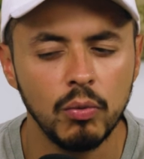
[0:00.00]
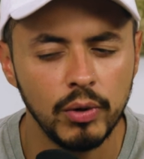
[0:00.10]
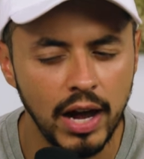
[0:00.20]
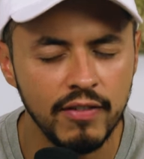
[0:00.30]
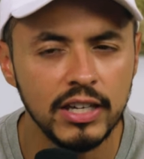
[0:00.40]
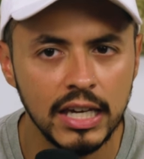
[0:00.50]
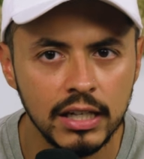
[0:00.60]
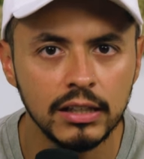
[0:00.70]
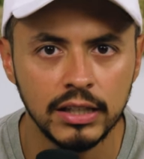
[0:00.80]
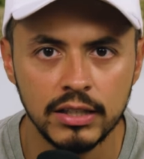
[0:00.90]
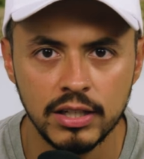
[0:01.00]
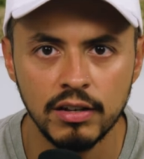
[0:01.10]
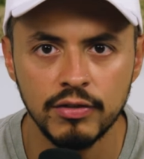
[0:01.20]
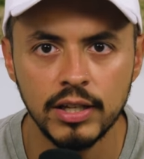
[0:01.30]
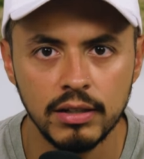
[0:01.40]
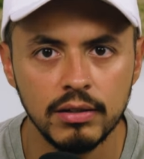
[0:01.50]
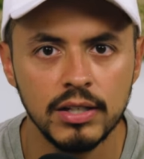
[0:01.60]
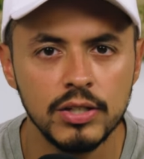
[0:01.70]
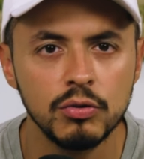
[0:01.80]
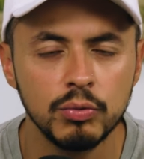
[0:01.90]
we're having inklings of that
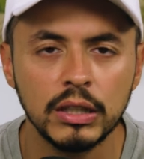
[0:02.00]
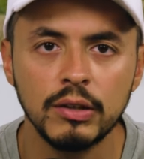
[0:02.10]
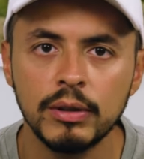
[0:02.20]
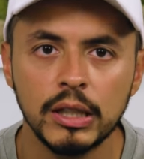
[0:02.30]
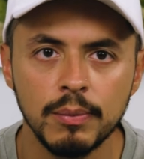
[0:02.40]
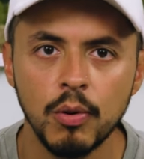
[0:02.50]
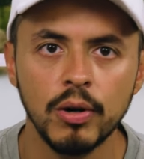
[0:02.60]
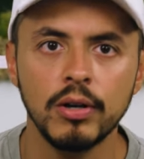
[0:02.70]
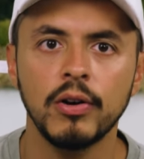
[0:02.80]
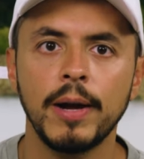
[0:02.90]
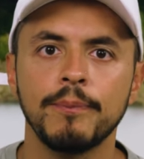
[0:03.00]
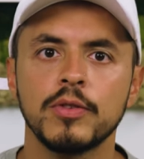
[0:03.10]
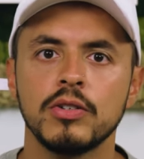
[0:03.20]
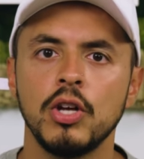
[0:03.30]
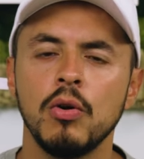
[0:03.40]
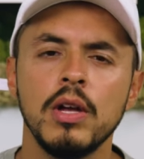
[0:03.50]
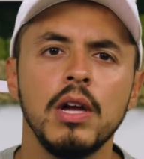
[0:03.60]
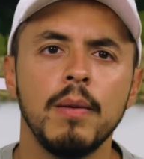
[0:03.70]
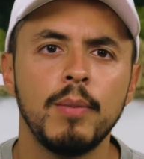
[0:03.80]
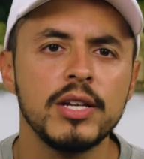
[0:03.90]
this is really, really important. Okay, so
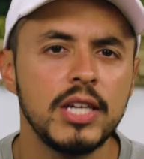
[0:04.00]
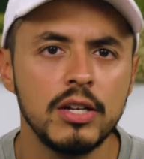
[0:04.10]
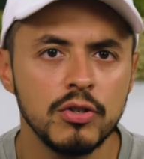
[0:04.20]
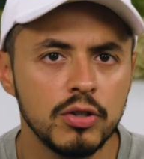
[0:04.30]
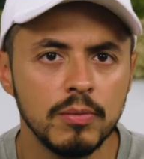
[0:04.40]
breast cancer